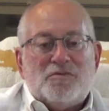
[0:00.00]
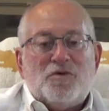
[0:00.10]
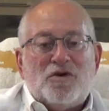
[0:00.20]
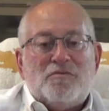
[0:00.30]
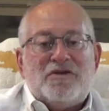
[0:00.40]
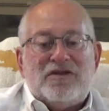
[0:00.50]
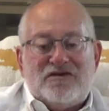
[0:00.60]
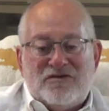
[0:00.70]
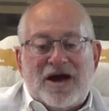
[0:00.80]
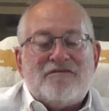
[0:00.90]
and at the port
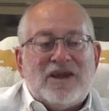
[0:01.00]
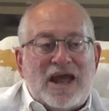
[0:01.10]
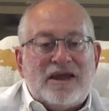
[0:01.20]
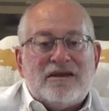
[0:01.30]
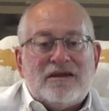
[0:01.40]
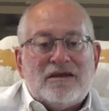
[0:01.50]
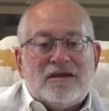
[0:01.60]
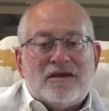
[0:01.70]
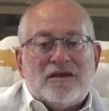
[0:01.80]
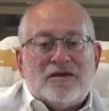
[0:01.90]
means you have land,
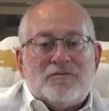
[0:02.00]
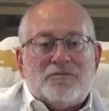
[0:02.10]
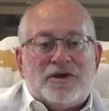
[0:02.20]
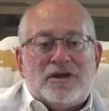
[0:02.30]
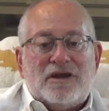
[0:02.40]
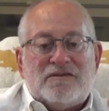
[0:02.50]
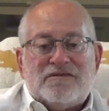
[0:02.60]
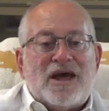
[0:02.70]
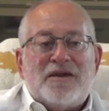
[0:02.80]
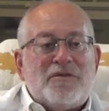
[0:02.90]
but
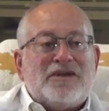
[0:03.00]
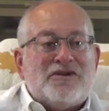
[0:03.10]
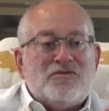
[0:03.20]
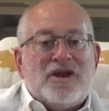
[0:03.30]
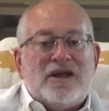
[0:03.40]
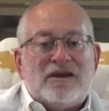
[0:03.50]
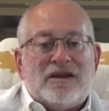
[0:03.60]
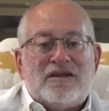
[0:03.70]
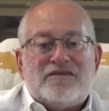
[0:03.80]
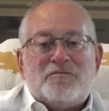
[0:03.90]
it's not about the
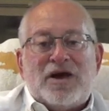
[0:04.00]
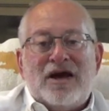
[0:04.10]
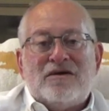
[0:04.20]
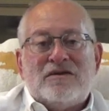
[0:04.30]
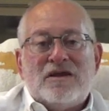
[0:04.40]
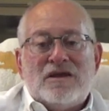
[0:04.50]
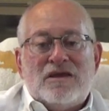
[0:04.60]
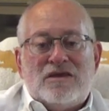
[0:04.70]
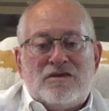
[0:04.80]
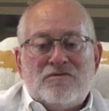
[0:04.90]
rent. It's about
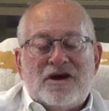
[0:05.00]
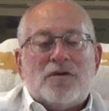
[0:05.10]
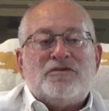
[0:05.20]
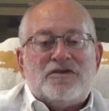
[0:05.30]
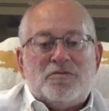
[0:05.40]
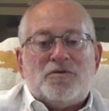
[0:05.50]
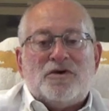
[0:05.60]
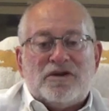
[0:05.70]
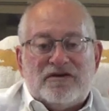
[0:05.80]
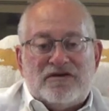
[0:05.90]
you come to
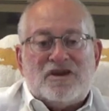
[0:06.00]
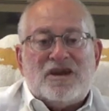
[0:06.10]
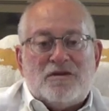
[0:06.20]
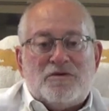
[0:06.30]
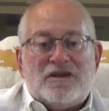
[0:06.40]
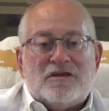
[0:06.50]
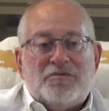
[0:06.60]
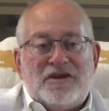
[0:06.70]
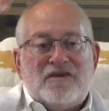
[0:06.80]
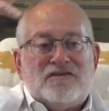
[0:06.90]
the port because you need to be
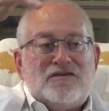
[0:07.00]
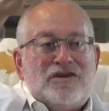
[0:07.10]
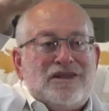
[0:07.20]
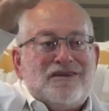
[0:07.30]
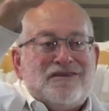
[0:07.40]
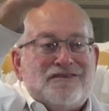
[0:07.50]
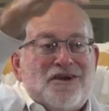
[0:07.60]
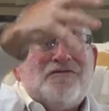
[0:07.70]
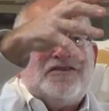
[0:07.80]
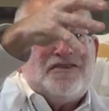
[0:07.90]
there because you need the
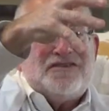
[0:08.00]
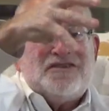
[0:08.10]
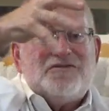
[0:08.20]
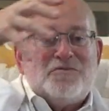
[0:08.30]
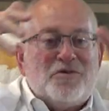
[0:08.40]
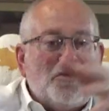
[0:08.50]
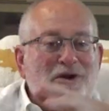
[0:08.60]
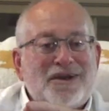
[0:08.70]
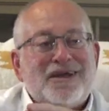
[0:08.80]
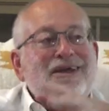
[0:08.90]
services of the
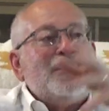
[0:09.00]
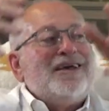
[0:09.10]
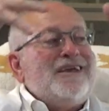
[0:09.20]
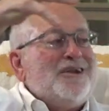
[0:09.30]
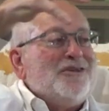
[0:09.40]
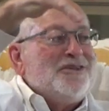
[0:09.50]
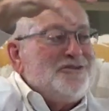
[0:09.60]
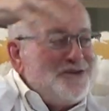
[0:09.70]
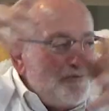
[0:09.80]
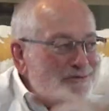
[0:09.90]
port. You
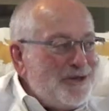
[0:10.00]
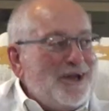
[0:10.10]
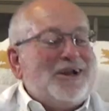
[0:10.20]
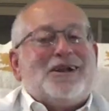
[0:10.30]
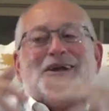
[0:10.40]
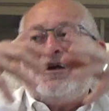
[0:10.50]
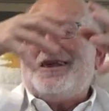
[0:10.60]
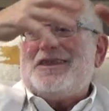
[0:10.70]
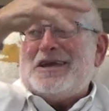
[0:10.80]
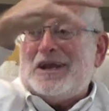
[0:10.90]
know, the ship channel,
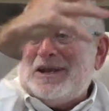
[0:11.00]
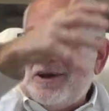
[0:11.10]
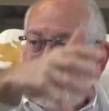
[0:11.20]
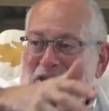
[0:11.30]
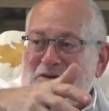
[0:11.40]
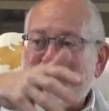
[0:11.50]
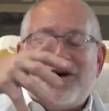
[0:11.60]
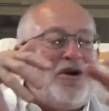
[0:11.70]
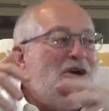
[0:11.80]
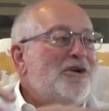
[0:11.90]
the unloading
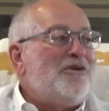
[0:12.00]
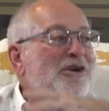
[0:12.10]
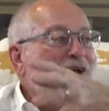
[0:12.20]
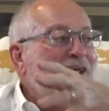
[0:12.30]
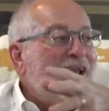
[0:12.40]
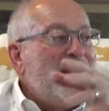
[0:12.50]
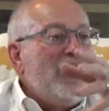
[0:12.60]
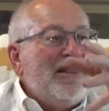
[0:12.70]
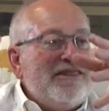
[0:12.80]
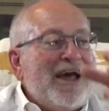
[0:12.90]
of cargo and all
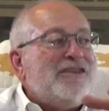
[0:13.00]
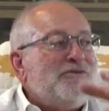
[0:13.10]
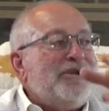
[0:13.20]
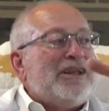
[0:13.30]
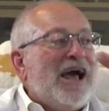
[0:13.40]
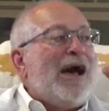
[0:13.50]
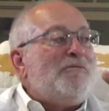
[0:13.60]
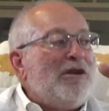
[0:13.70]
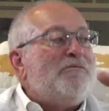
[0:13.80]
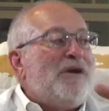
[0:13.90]
that. That's what
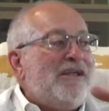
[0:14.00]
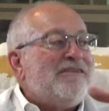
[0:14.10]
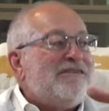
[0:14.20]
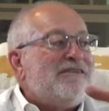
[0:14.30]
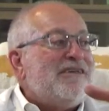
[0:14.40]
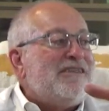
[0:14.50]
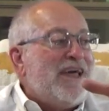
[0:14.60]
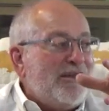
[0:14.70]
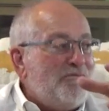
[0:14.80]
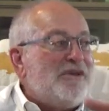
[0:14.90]
complements
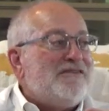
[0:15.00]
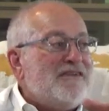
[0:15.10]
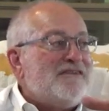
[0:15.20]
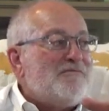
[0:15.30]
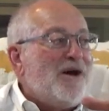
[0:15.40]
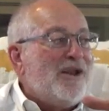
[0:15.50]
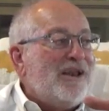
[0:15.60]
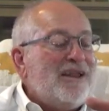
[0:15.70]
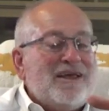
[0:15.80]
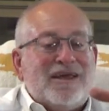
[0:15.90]
that business
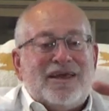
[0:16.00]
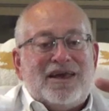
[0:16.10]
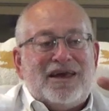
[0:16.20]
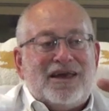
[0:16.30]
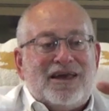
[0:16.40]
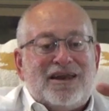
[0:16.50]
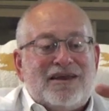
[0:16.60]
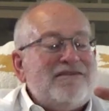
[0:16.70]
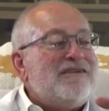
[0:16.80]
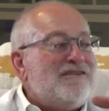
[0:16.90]
model. It,
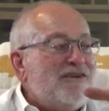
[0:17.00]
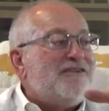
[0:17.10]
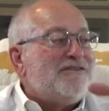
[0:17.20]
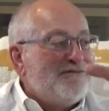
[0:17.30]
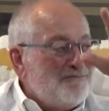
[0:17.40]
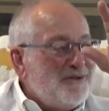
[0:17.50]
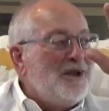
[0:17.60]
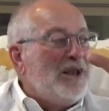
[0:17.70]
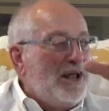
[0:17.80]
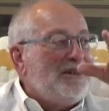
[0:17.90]
it isn't just
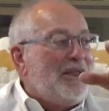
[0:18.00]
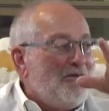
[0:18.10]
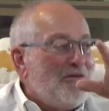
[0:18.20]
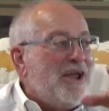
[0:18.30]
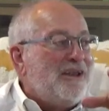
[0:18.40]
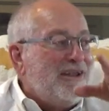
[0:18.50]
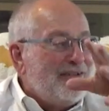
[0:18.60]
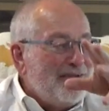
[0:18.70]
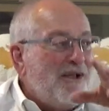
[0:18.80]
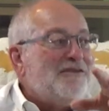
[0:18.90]
collecting
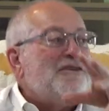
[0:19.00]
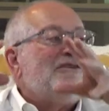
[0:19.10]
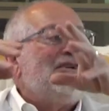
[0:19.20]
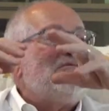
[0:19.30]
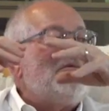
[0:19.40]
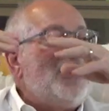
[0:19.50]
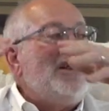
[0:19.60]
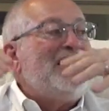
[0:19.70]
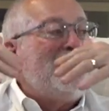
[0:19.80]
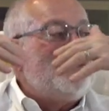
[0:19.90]
rent, it's also the
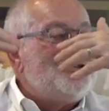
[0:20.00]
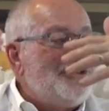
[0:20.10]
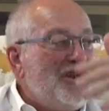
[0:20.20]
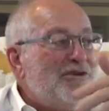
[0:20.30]
money that is